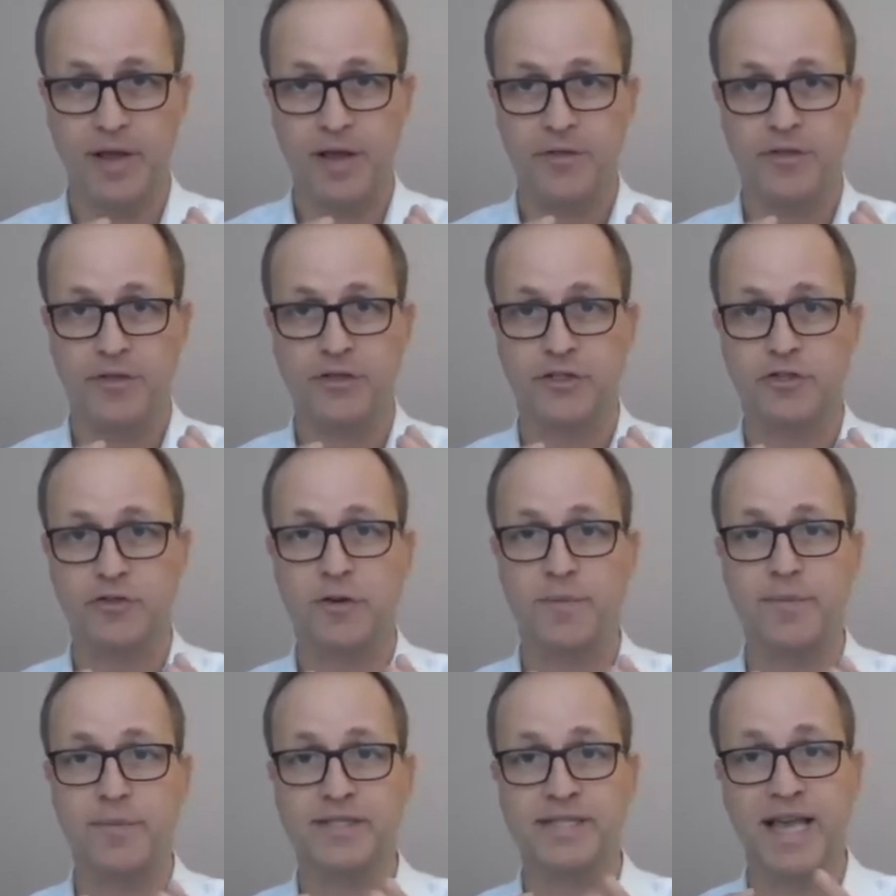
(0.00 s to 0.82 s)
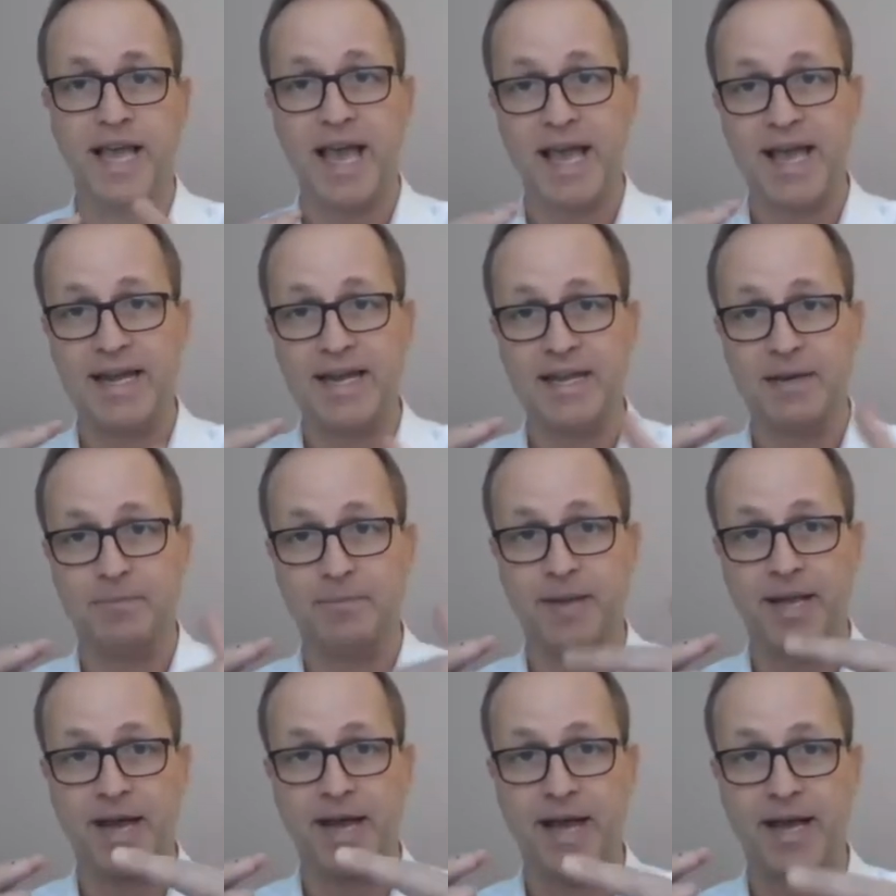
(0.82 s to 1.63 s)
The strip is added
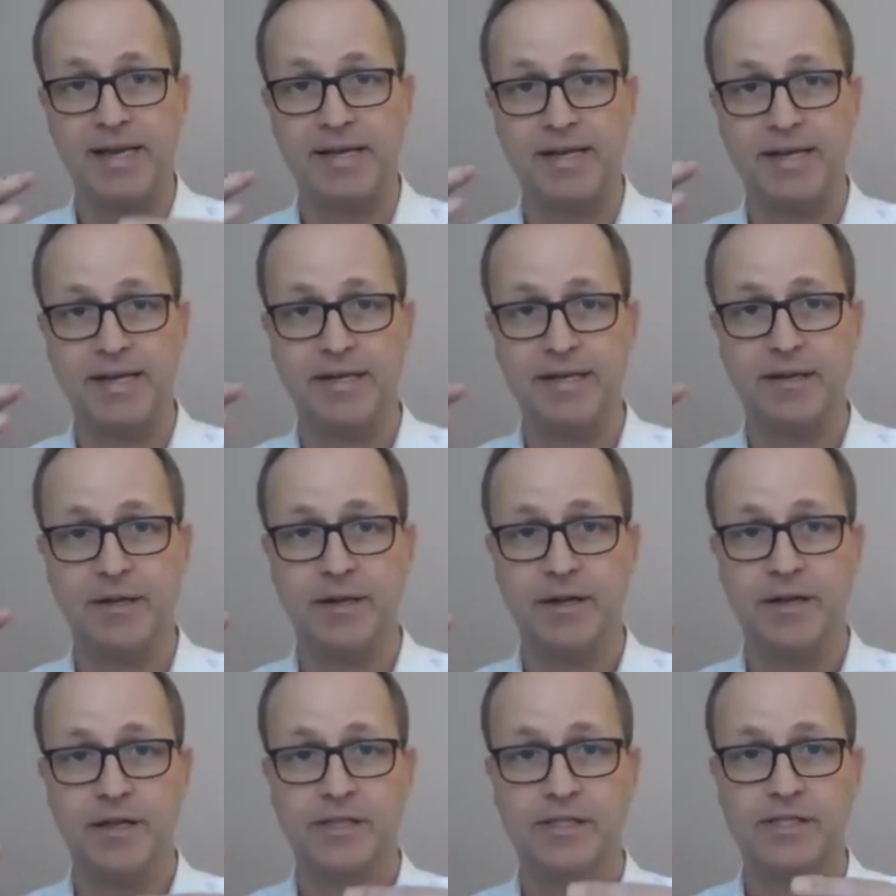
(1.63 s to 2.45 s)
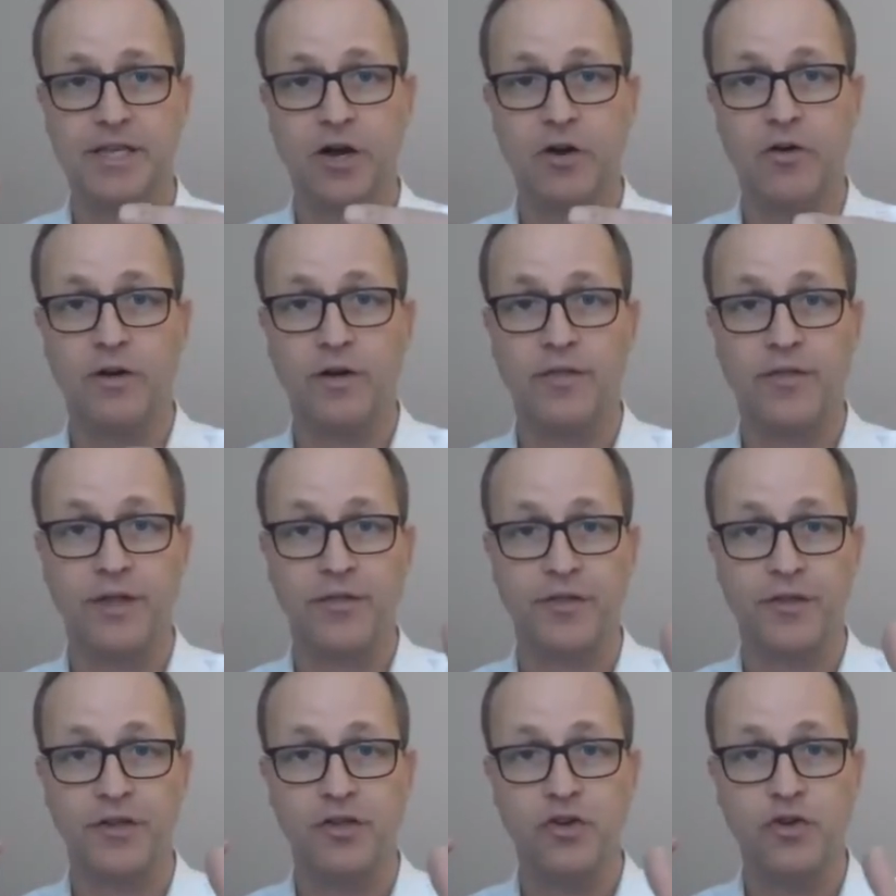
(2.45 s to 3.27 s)
behind it so that
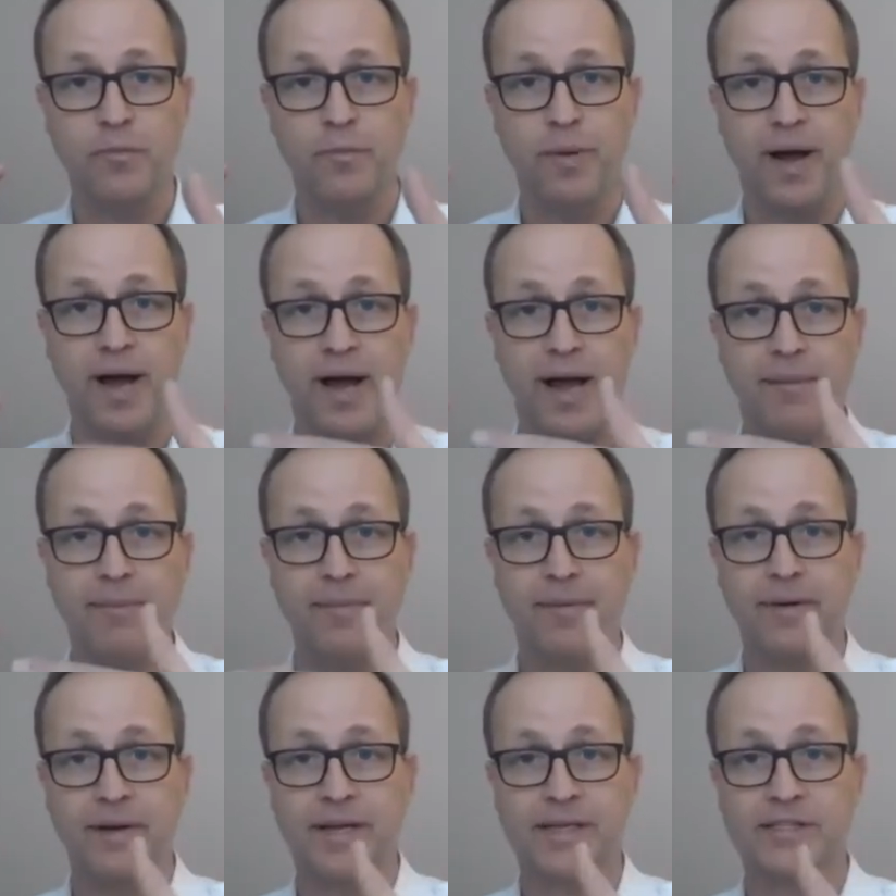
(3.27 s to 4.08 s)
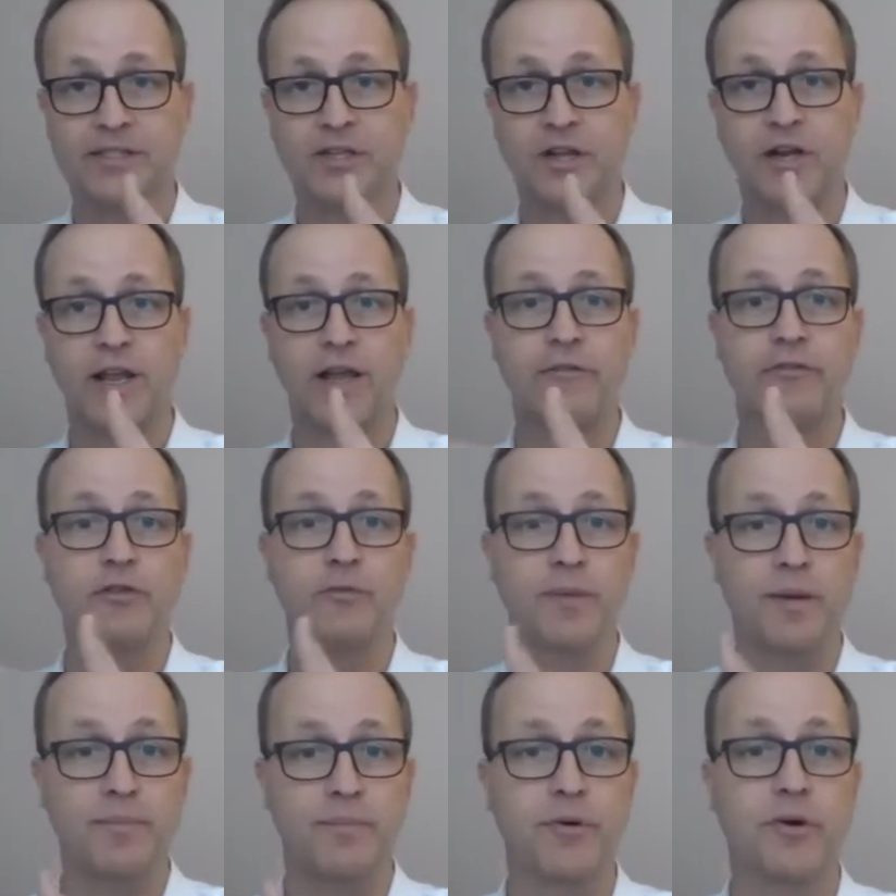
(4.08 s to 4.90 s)
the new pipe does not have to
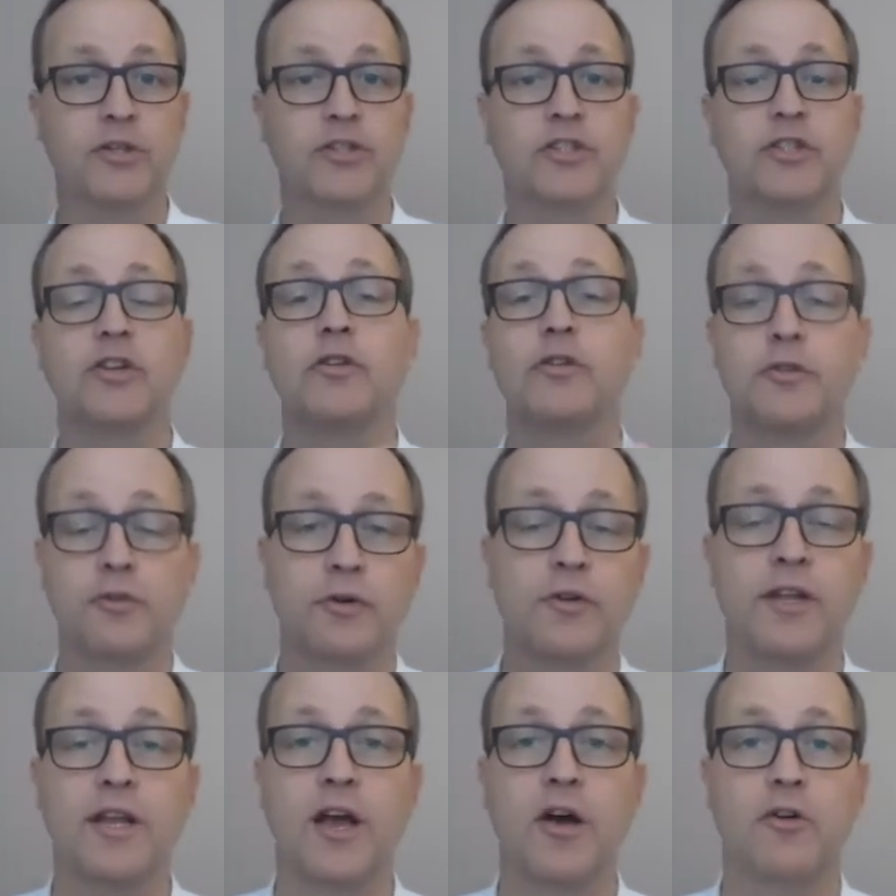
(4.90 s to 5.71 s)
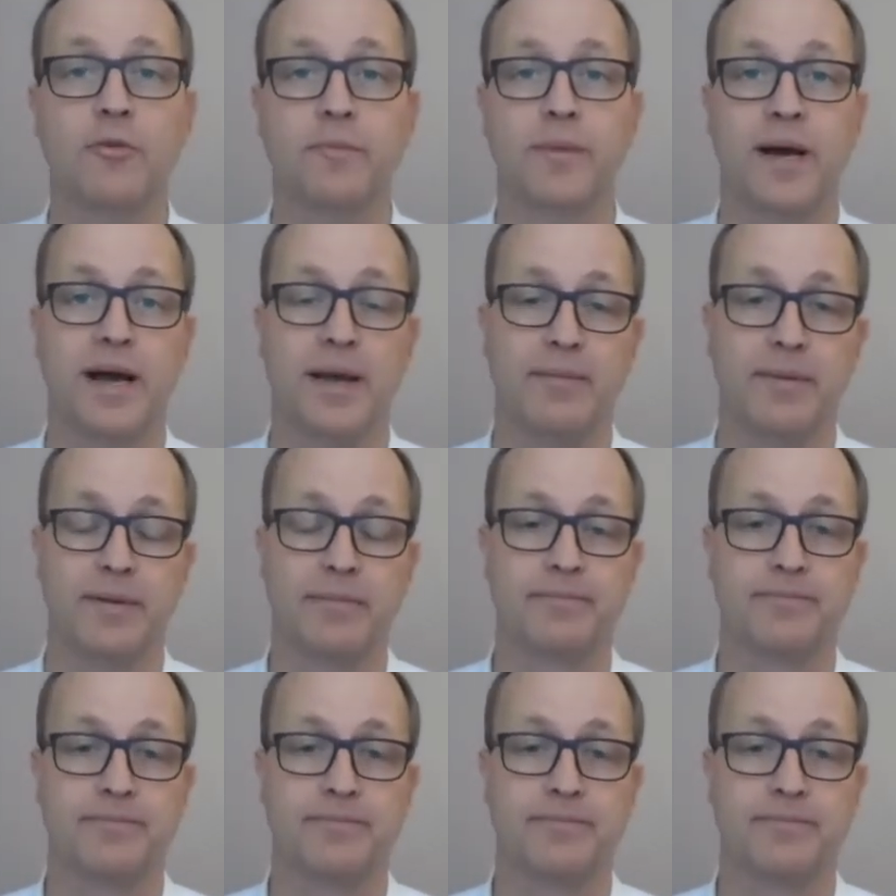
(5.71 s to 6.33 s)
be pushed through the old pipe.